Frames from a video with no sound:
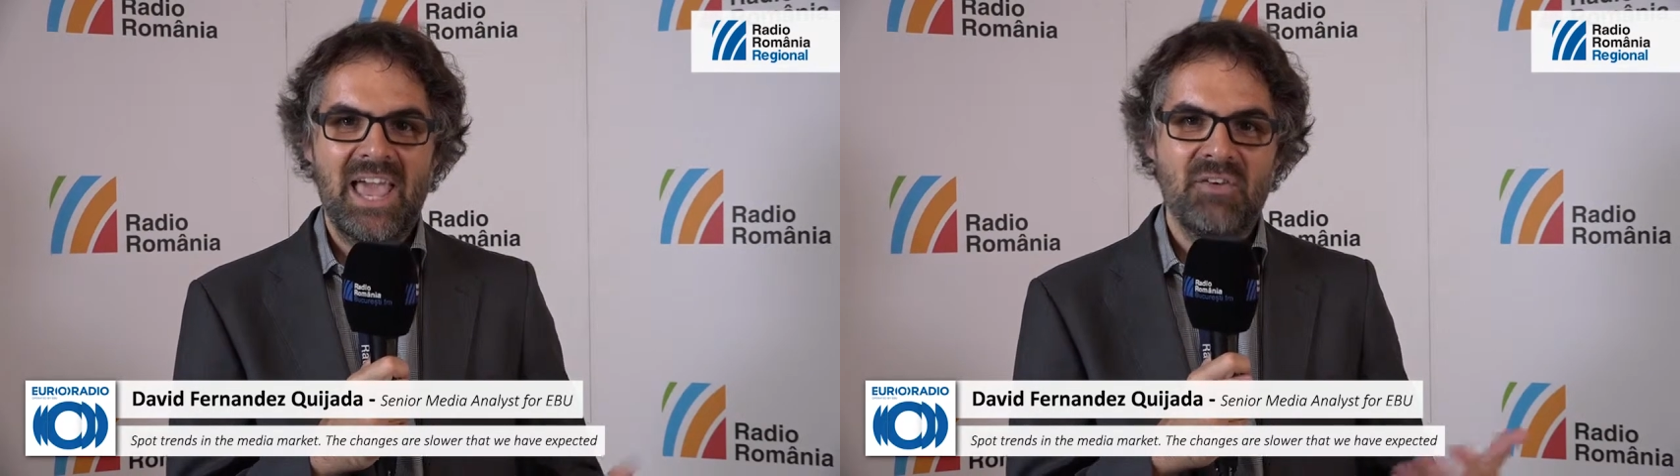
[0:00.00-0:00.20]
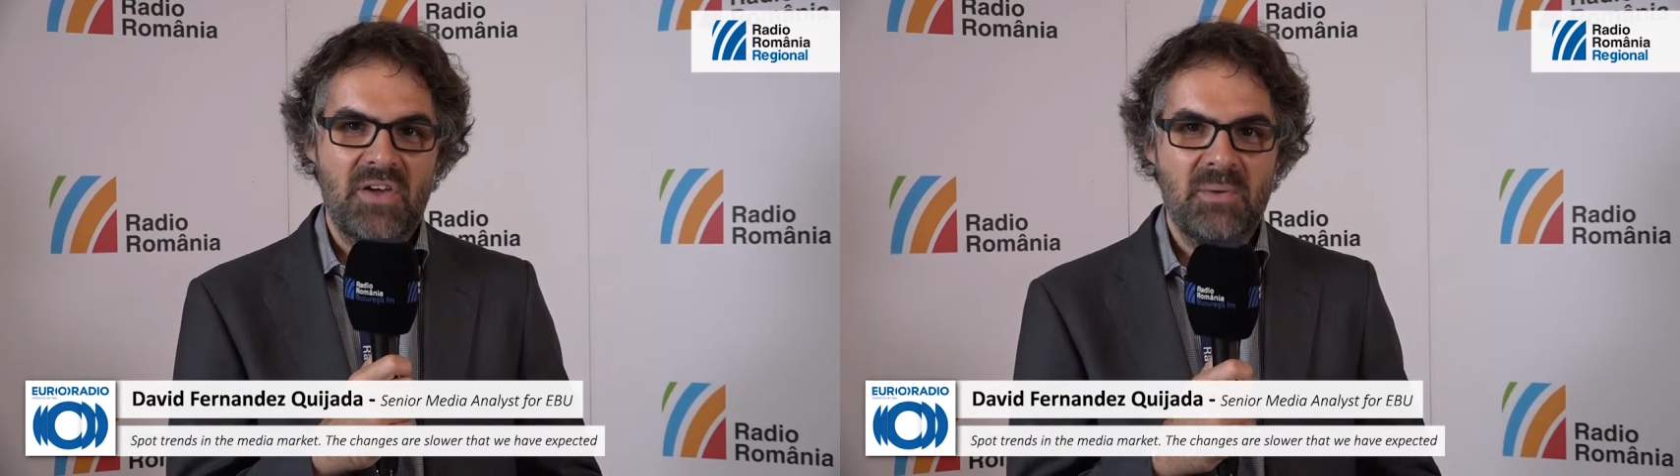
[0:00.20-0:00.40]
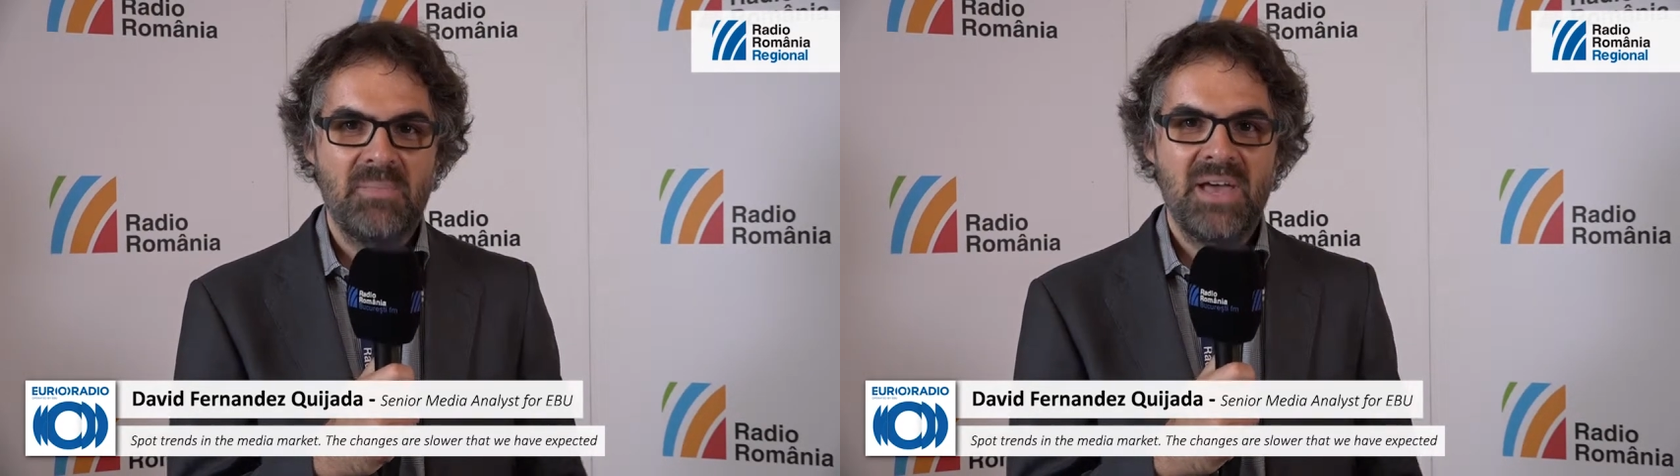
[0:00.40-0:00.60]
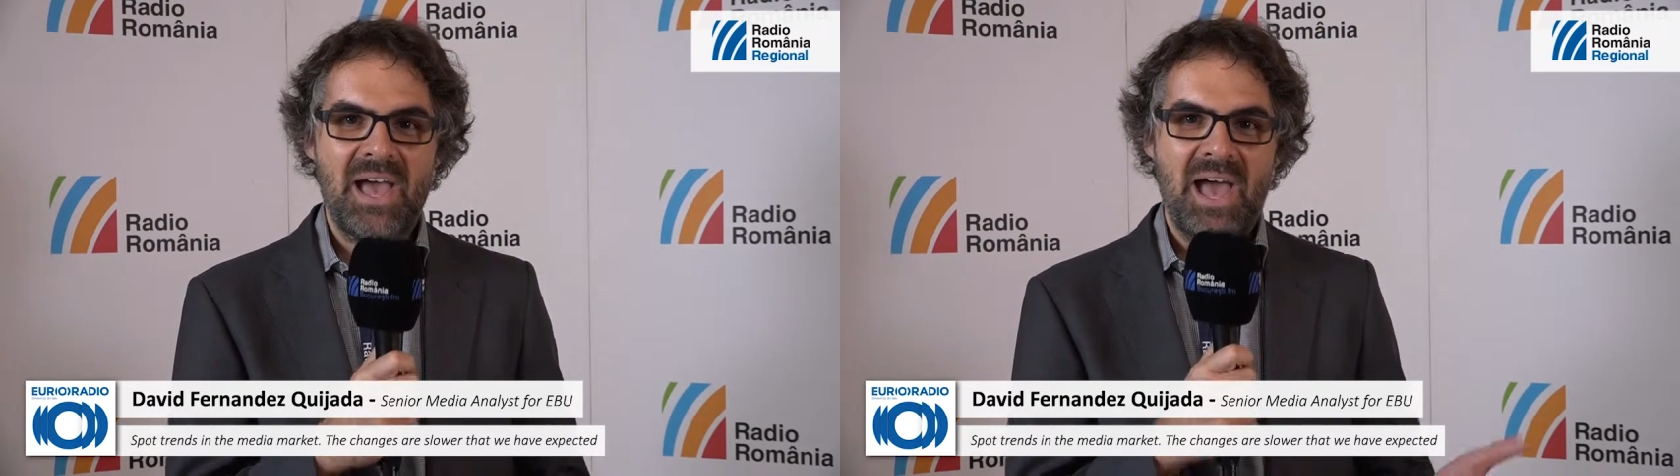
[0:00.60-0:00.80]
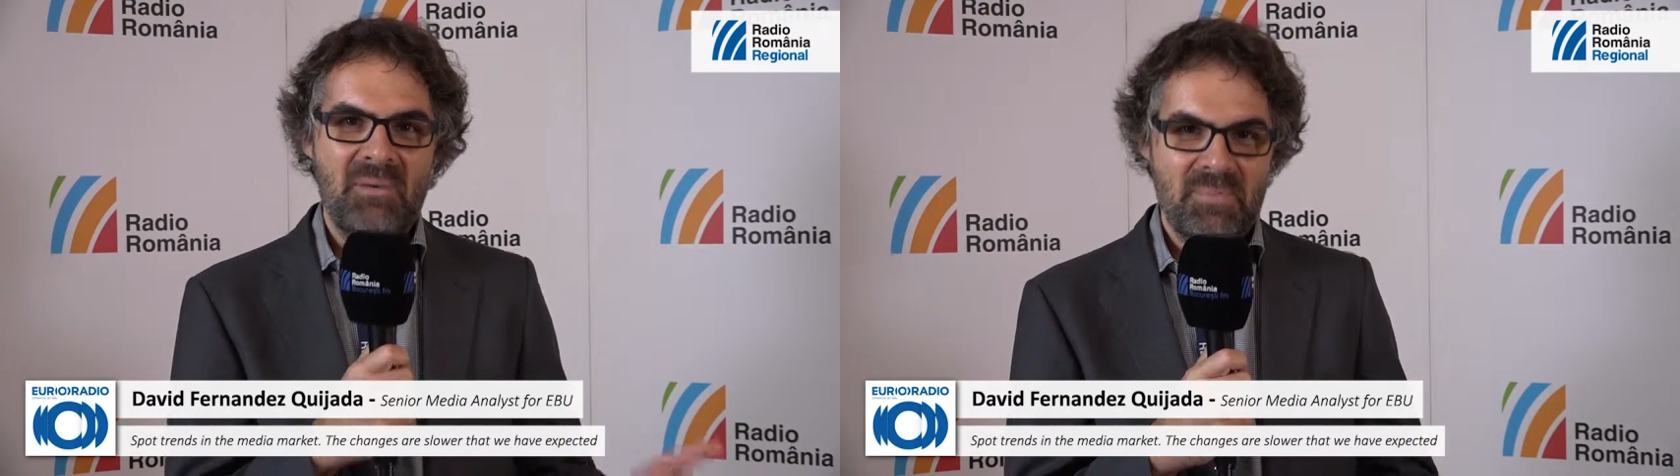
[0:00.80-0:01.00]
FM
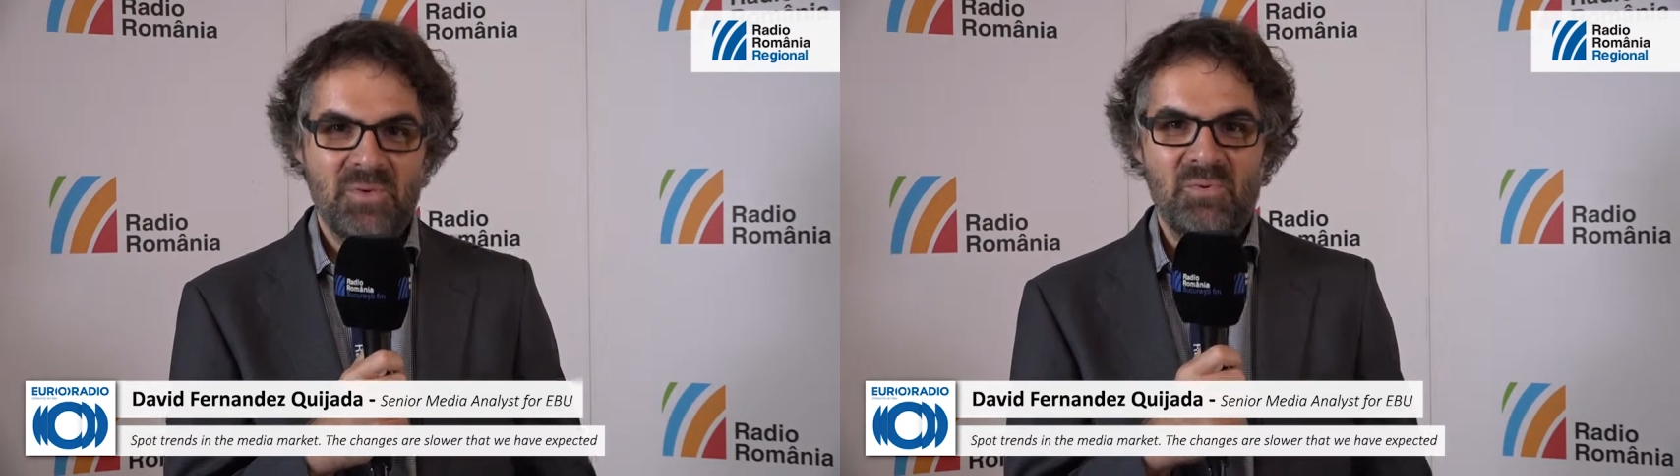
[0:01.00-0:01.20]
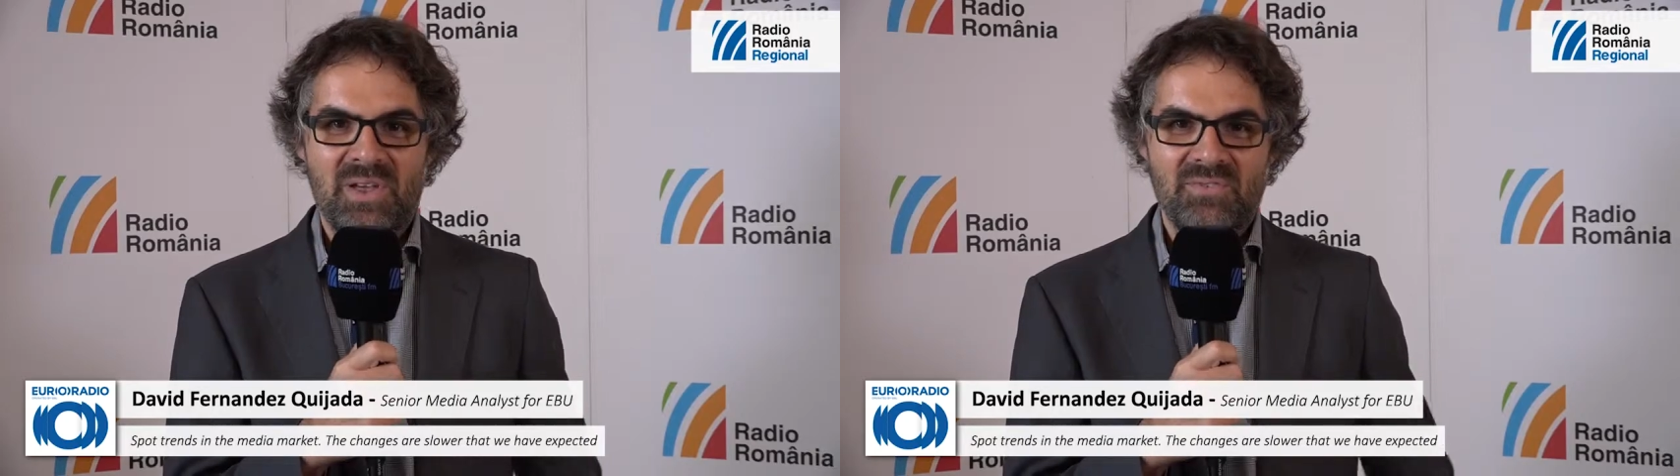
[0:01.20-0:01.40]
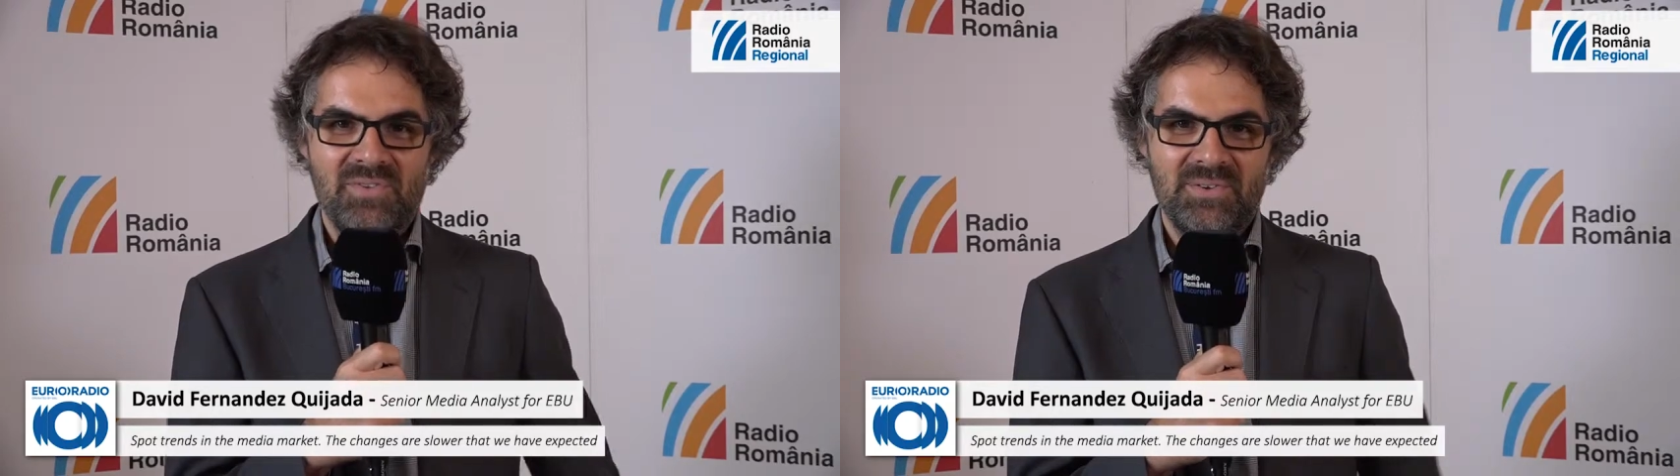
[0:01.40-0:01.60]
and medium wave.